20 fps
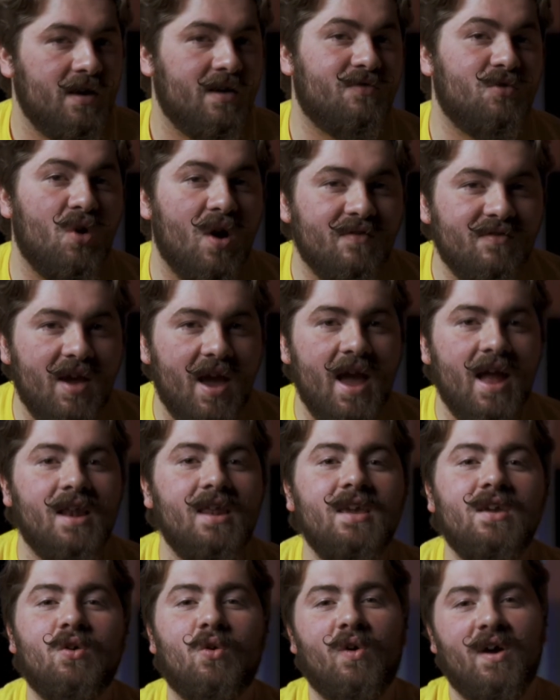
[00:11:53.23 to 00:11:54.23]
If you have
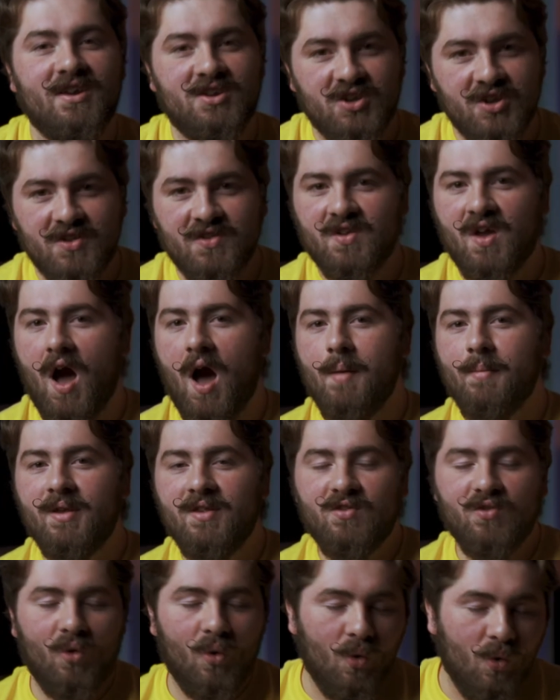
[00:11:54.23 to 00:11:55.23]
any questions,
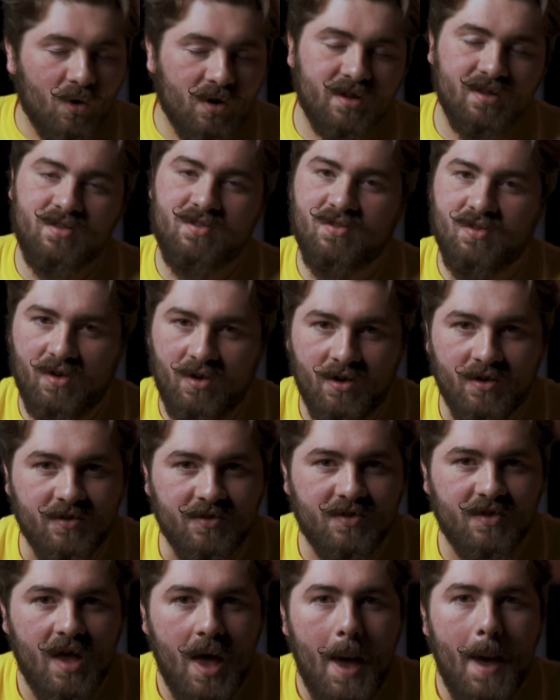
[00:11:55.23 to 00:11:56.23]
comments, or
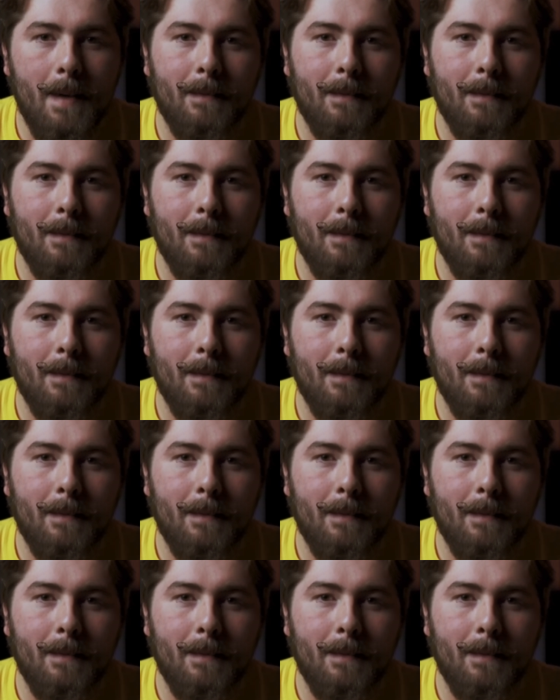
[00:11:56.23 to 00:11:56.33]
concerns,